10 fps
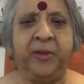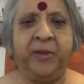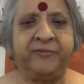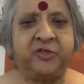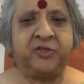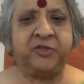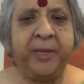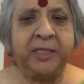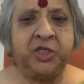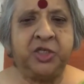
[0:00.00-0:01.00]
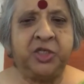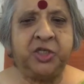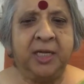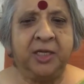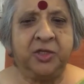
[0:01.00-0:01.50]
We have so
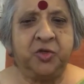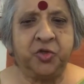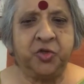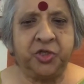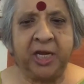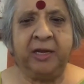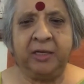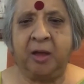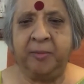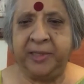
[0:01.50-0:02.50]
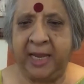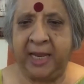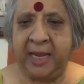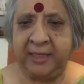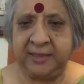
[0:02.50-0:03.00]
much to share in
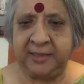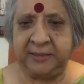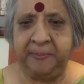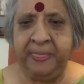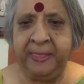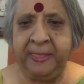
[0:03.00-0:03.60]
commonalities.